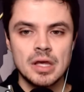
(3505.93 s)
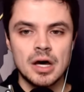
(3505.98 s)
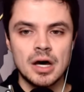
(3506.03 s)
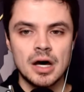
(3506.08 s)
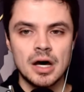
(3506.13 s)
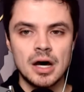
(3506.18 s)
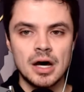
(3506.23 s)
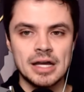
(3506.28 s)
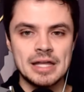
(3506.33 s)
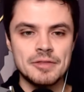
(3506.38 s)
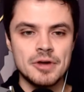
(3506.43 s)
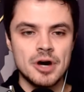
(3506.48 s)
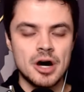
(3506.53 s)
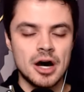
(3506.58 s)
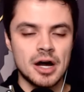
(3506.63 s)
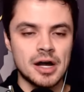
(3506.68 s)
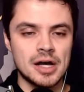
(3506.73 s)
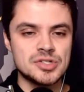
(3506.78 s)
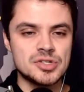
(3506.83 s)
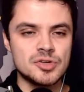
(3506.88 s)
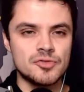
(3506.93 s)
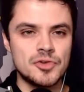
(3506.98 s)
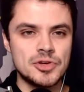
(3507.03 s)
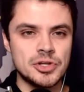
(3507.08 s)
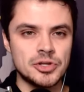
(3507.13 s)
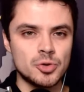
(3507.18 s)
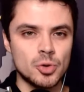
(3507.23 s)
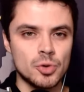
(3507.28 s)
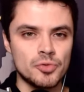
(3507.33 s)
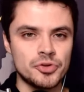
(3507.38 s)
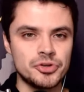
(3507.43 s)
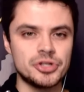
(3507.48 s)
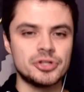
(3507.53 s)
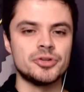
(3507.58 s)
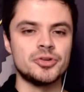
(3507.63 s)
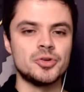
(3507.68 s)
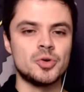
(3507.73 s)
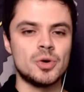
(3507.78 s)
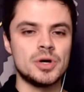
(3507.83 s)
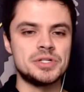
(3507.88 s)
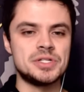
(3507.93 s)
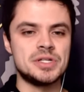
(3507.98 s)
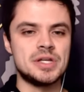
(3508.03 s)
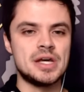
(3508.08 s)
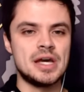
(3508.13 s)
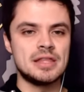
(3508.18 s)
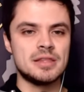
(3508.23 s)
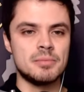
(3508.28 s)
Again, the Hawkeyes defeating Northern Illinois today.